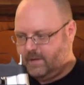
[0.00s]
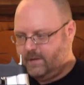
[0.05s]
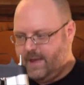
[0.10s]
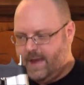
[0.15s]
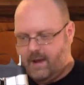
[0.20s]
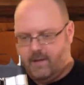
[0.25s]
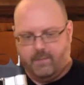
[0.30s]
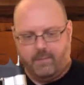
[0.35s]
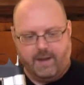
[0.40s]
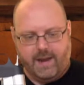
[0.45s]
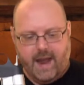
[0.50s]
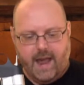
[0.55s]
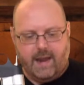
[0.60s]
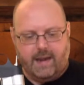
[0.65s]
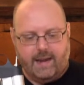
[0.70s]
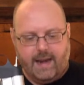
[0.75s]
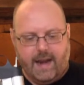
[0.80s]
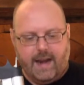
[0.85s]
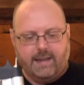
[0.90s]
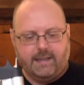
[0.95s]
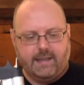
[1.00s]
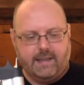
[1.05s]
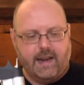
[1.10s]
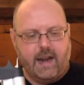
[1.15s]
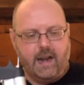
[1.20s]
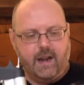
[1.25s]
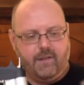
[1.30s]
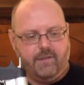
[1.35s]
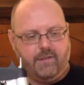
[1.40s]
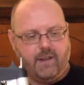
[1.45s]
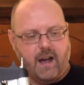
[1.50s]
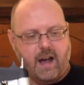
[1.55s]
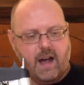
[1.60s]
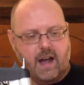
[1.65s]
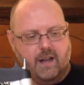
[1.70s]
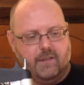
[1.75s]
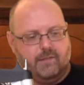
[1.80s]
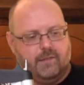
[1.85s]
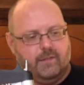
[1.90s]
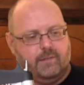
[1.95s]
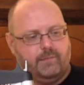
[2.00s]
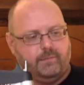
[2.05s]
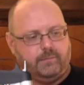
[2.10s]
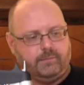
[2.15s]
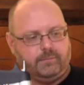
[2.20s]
Now, it began in 1885